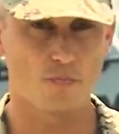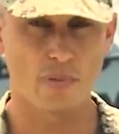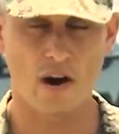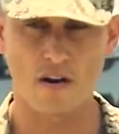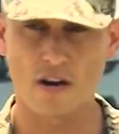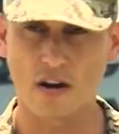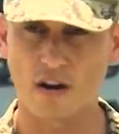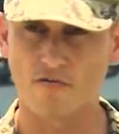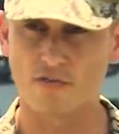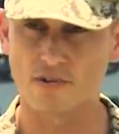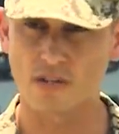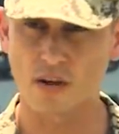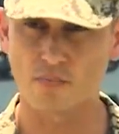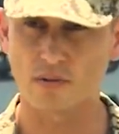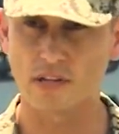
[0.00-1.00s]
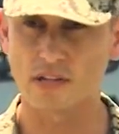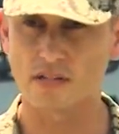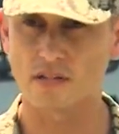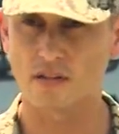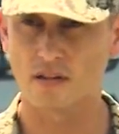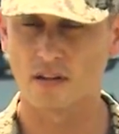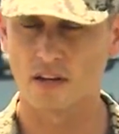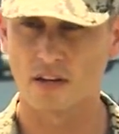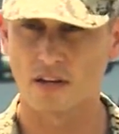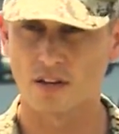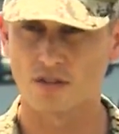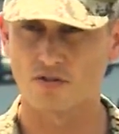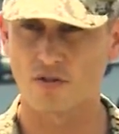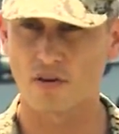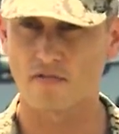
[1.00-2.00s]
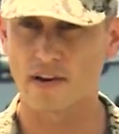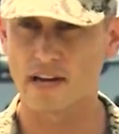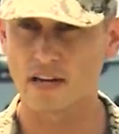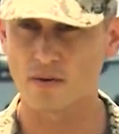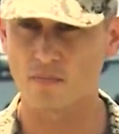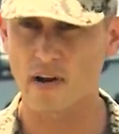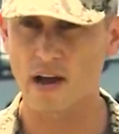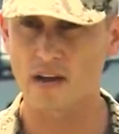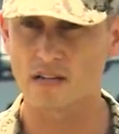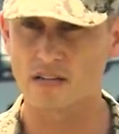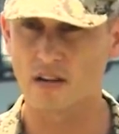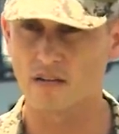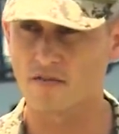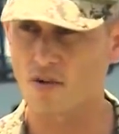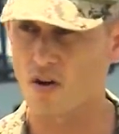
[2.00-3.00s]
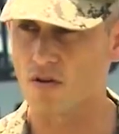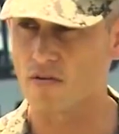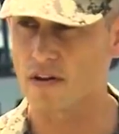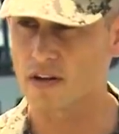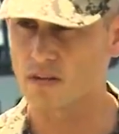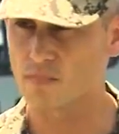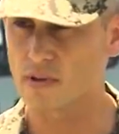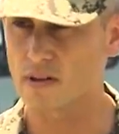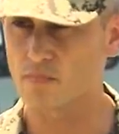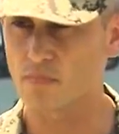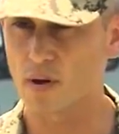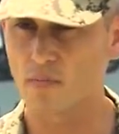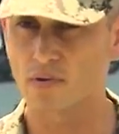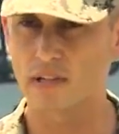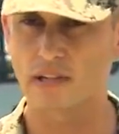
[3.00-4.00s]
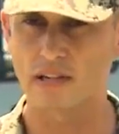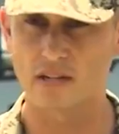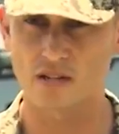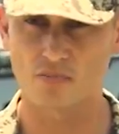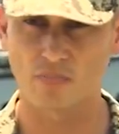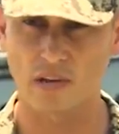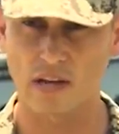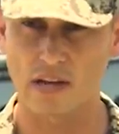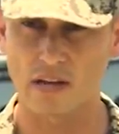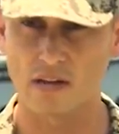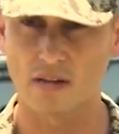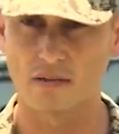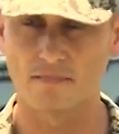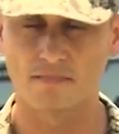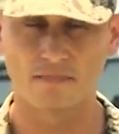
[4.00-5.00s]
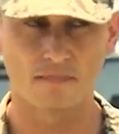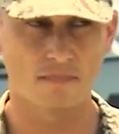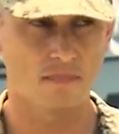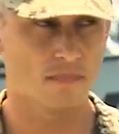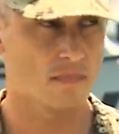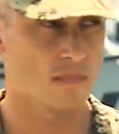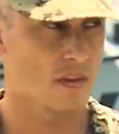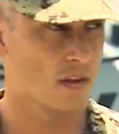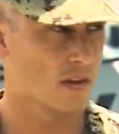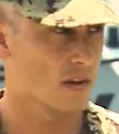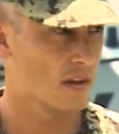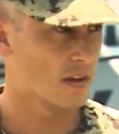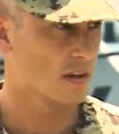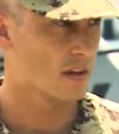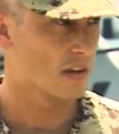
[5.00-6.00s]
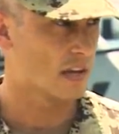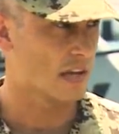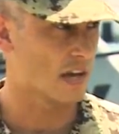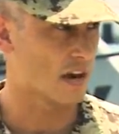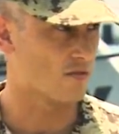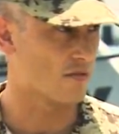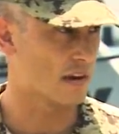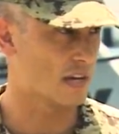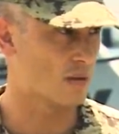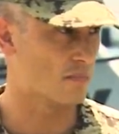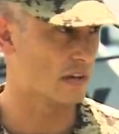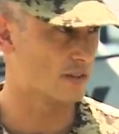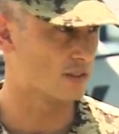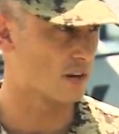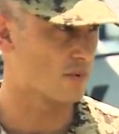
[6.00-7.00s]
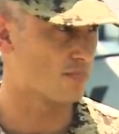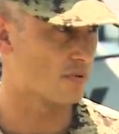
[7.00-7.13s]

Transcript: bearing a resemblance to Iranian mines that have already been publicly displayed in Iranian military